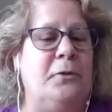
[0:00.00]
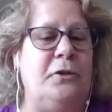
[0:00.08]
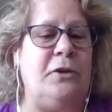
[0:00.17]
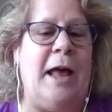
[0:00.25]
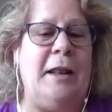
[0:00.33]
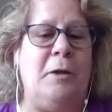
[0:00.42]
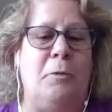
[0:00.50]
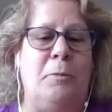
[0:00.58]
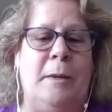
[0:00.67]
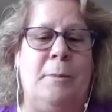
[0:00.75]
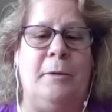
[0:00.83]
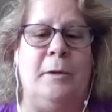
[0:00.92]
chatting with
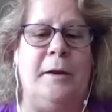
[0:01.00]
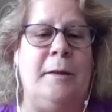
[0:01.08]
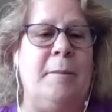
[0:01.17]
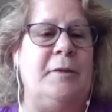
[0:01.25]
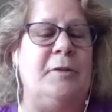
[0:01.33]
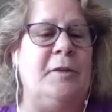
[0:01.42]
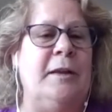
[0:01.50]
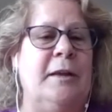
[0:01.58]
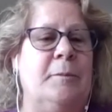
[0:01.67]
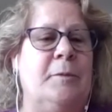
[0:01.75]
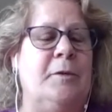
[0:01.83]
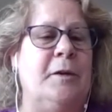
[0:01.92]
people on MS
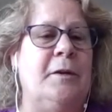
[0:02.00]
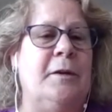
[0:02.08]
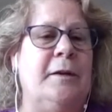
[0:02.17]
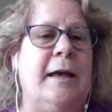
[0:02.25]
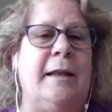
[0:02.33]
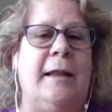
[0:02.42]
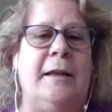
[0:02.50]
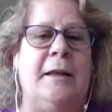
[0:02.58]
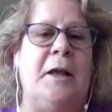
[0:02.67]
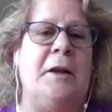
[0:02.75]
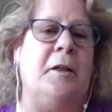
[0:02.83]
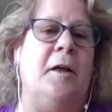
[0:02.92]
Teams at like
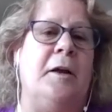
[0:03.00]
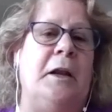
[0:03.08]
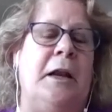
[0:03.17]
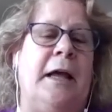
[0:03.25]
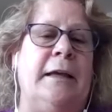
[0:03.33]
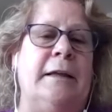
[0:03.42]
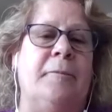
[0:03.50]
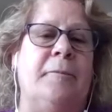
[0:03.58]
9:00 at night.